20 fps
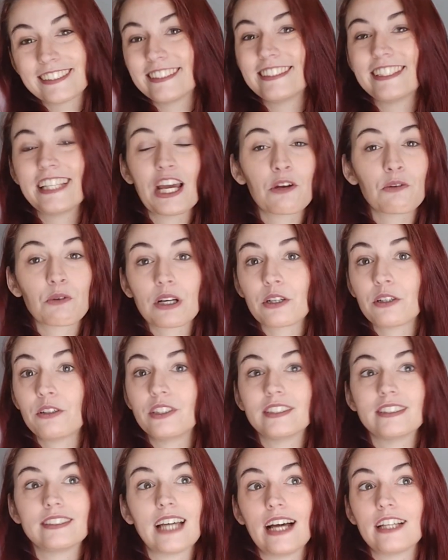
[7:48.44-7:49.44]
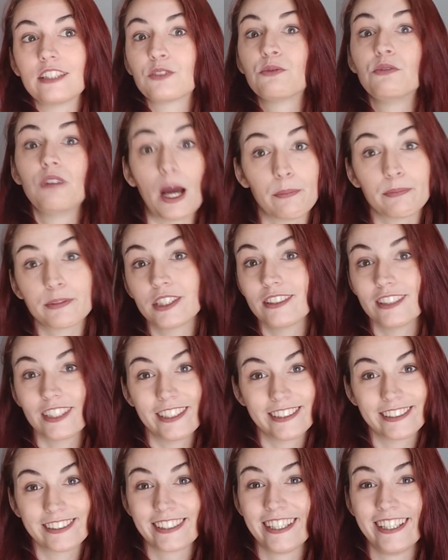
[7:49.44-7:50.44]
they were in that
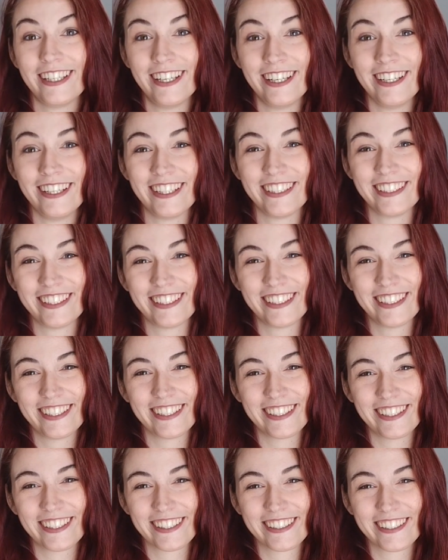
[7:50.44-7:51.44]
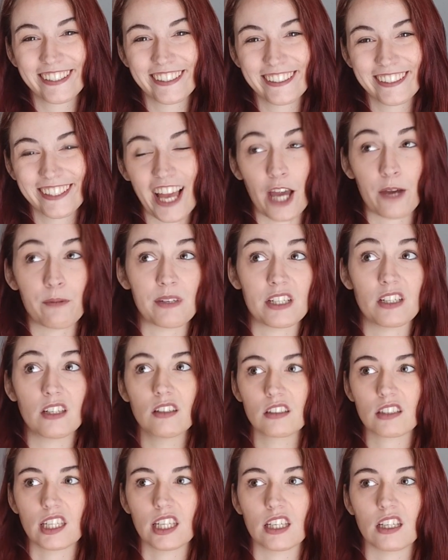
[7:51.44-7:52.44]
reptilian. I mean,
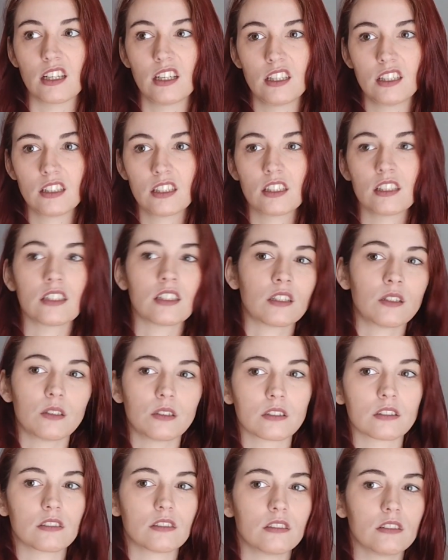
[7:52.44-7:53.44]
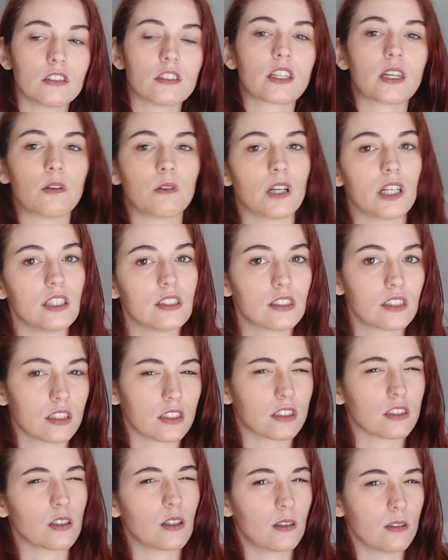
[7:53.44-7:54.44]
looking wise,
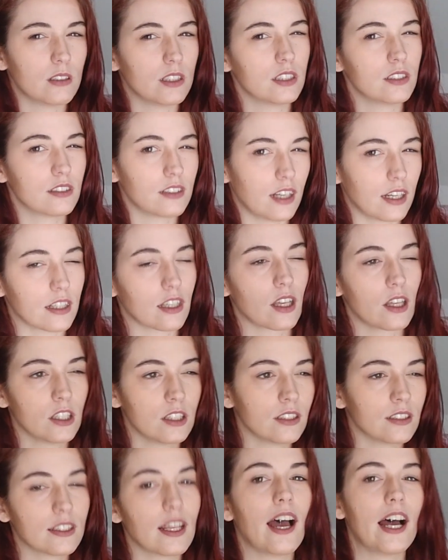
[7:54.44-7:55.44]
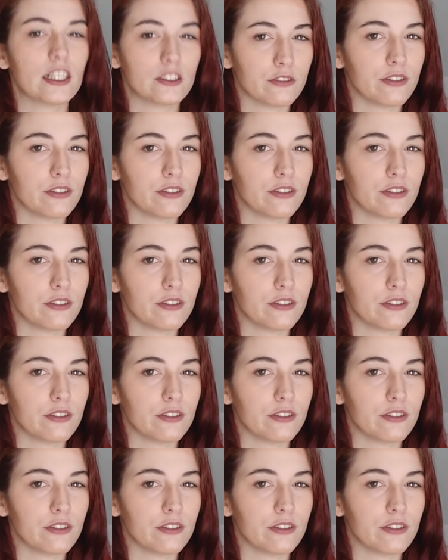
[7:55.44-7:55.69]
you know what I mean? Like, they had